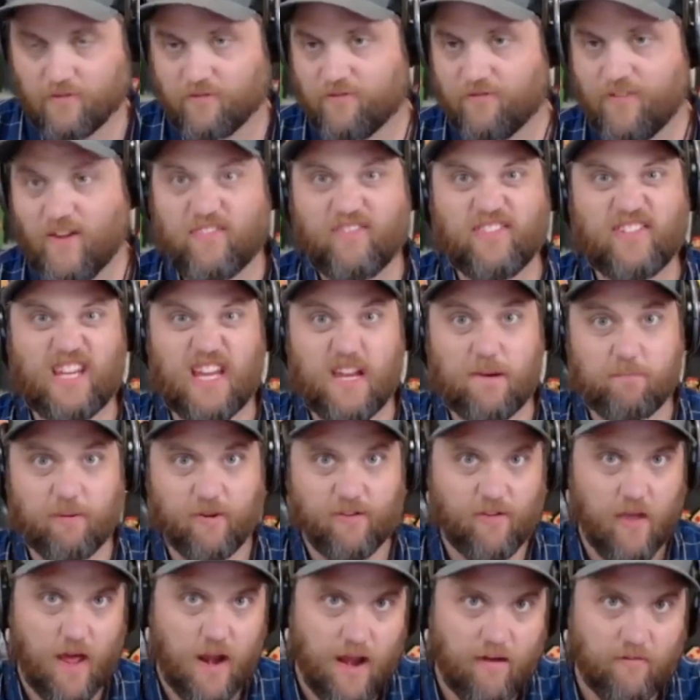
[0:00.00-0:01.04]

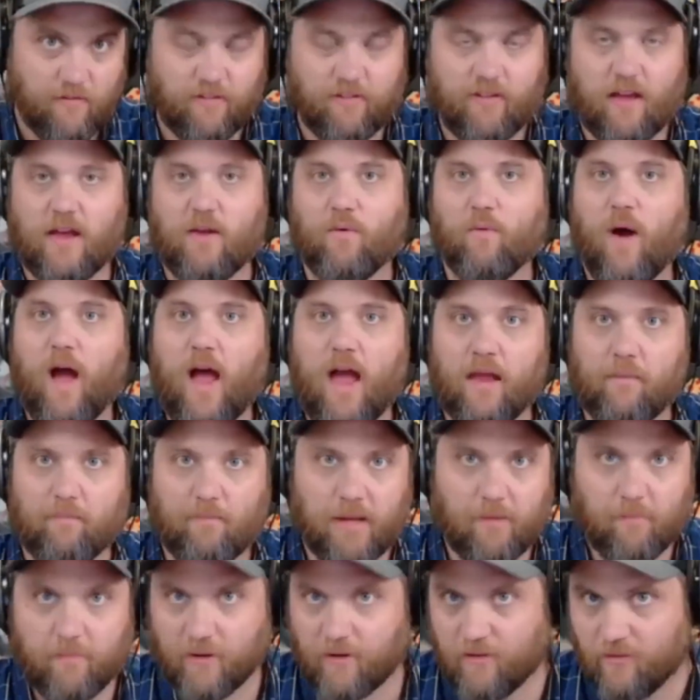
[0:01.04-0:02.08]
15% off site wide.
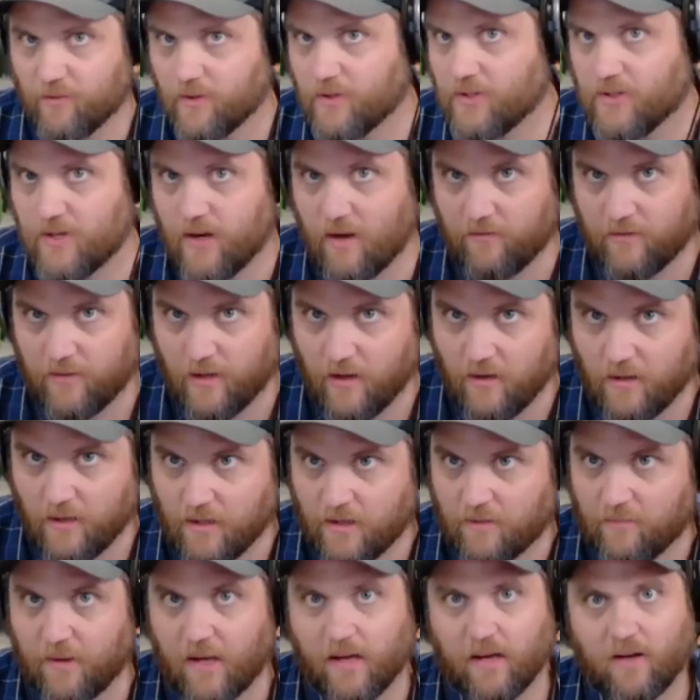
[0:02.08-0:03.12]
People are switching off Dunkin'
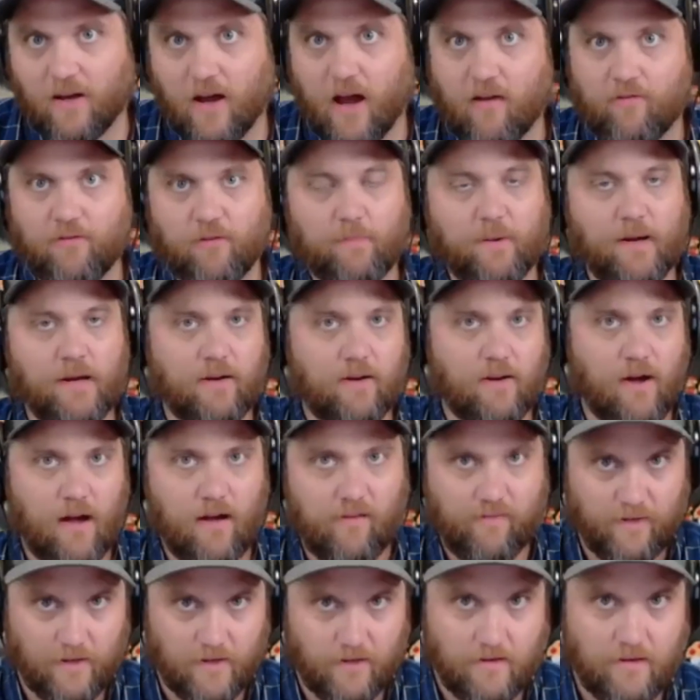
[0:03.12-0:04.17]
and buying Coffee Brand
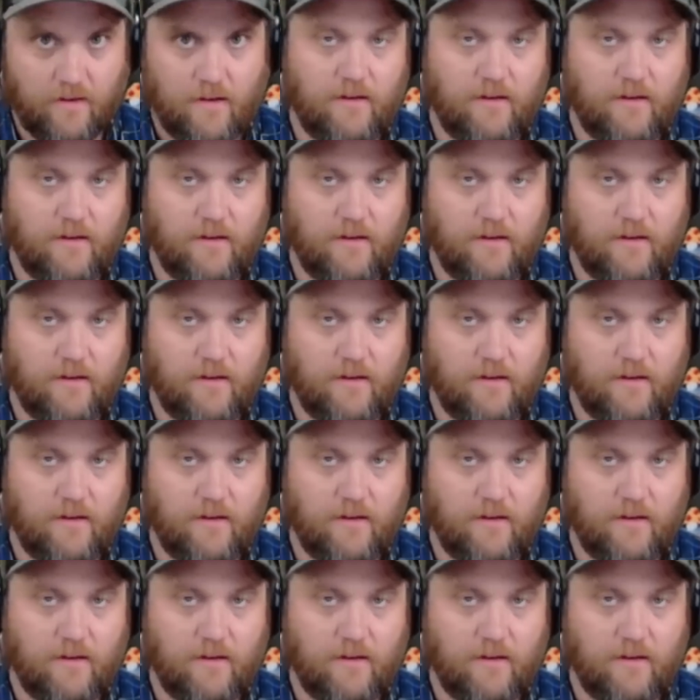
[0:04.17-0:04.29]
Coffee,